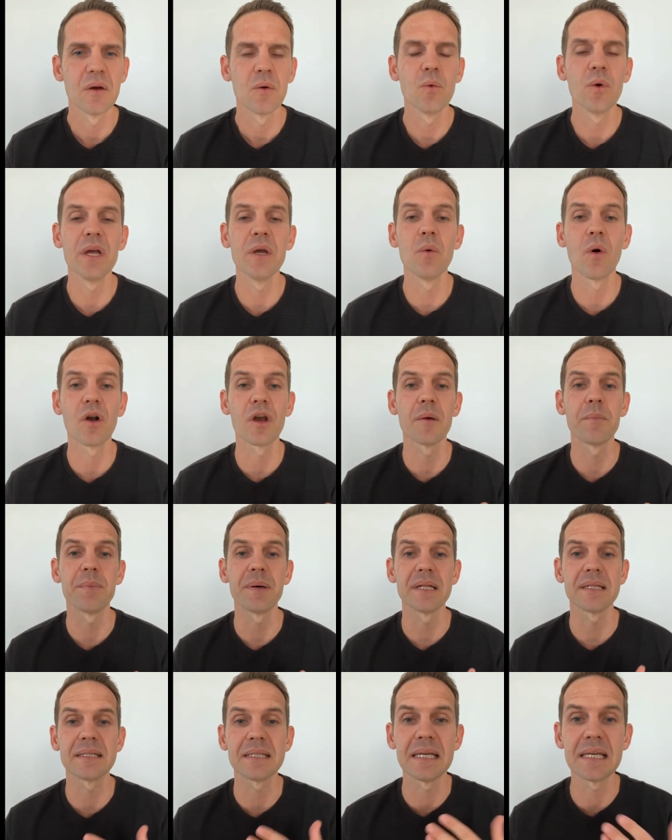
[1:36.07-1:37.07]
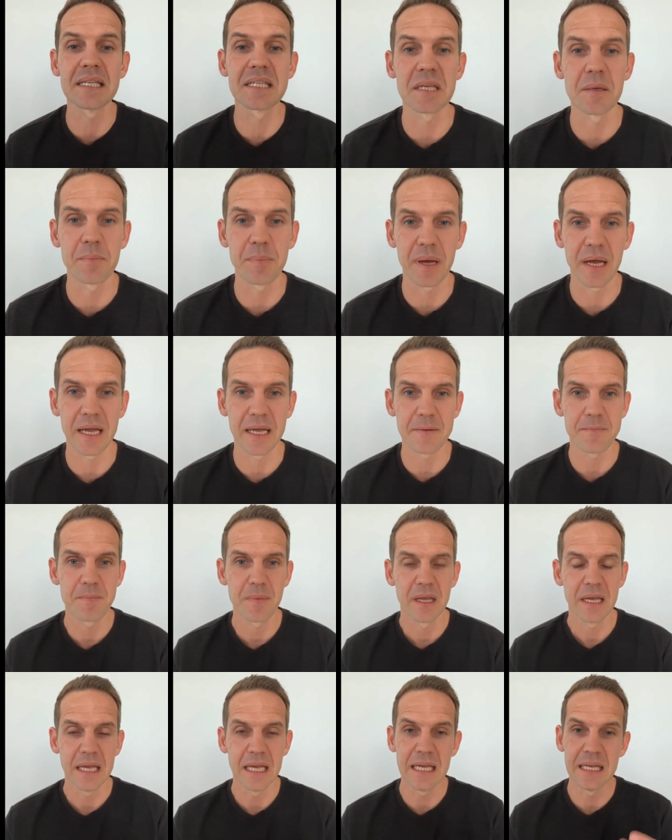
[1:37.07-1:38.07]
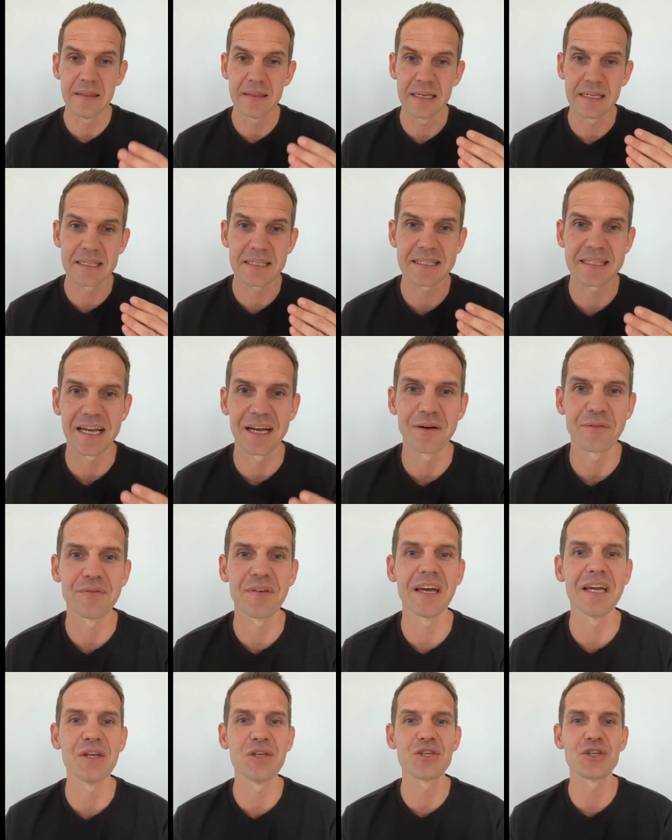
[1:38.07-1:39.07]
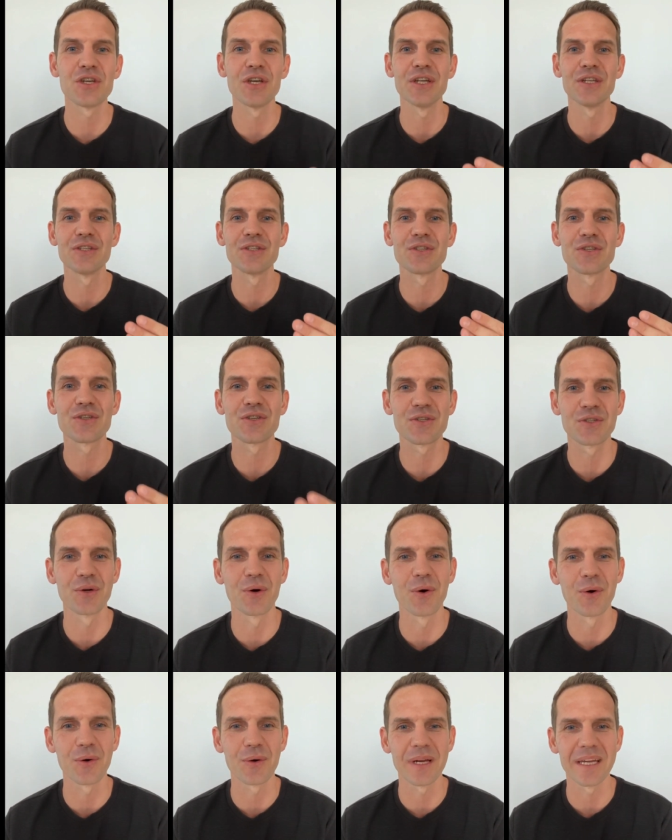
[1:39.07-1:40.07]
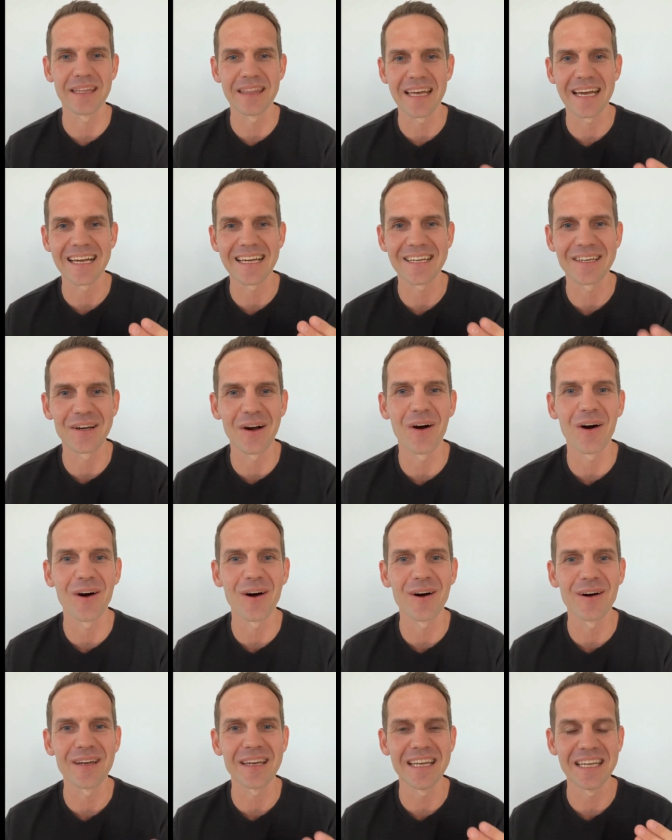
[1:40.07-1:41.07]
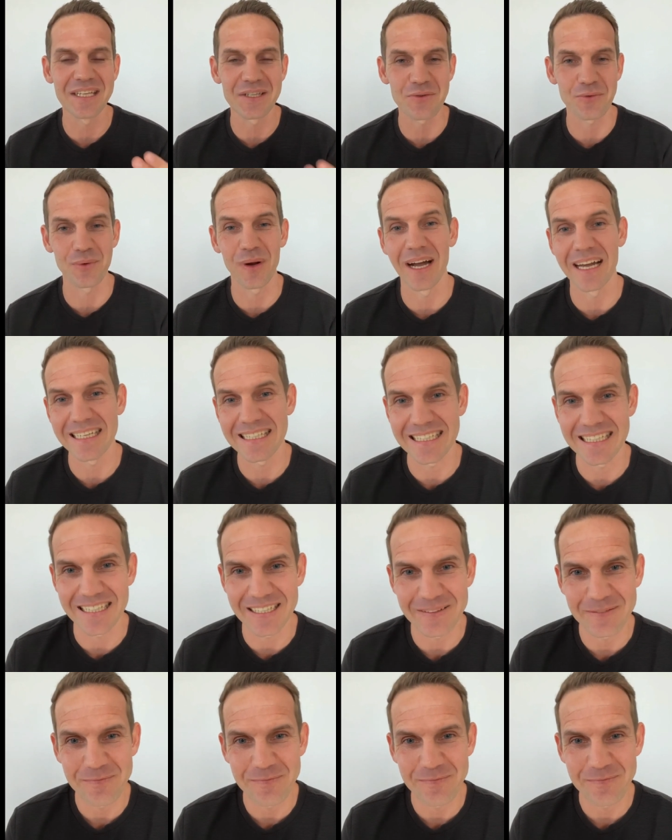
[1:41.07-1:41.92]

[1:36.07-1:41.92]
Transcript: We want to participate in this salvation story that God is writing.